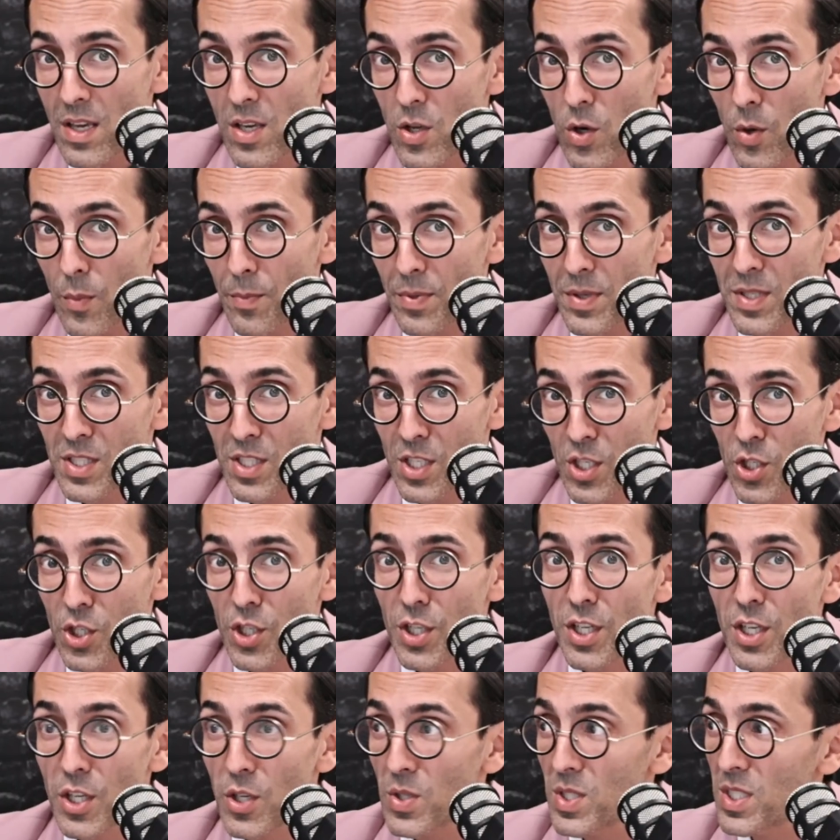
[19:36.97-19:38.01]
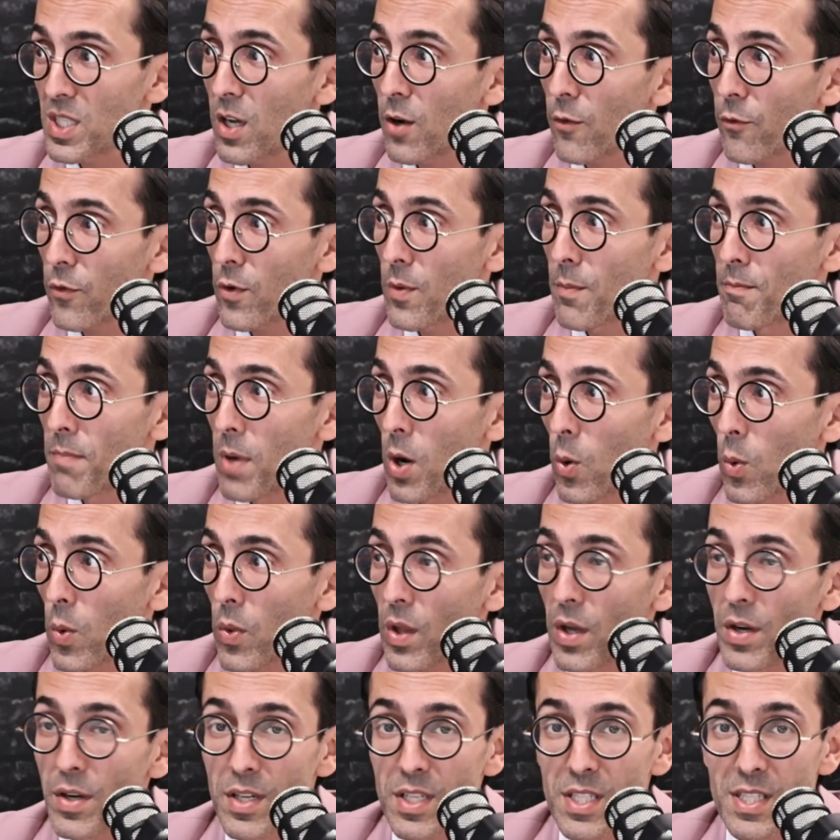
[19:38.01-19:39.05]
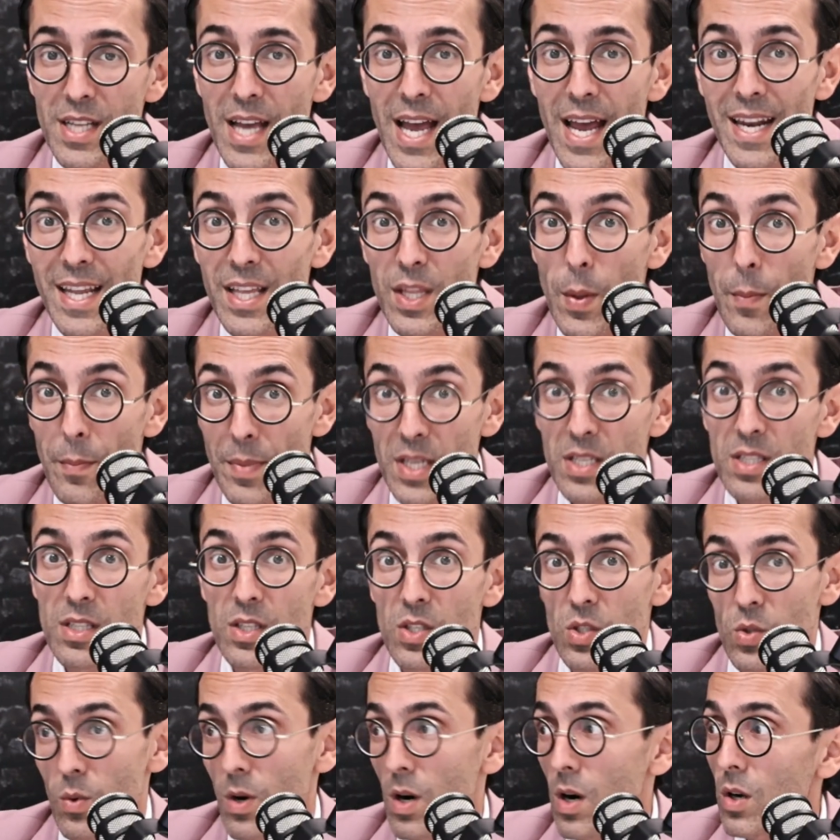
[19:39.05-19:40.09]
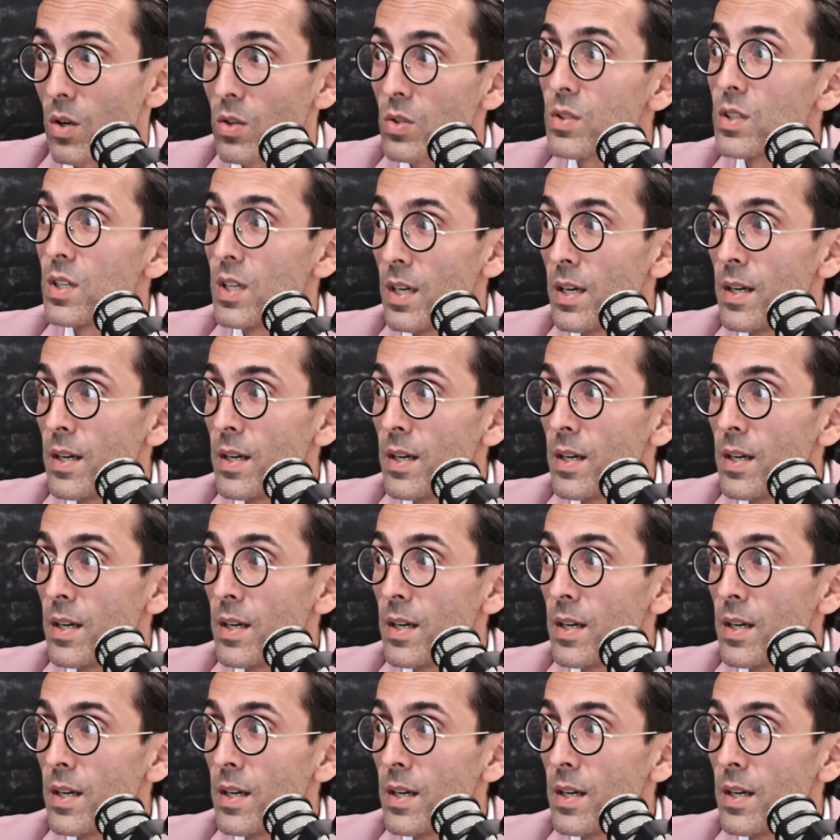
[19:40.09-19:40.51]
you're positioning yourself for both understanding the business world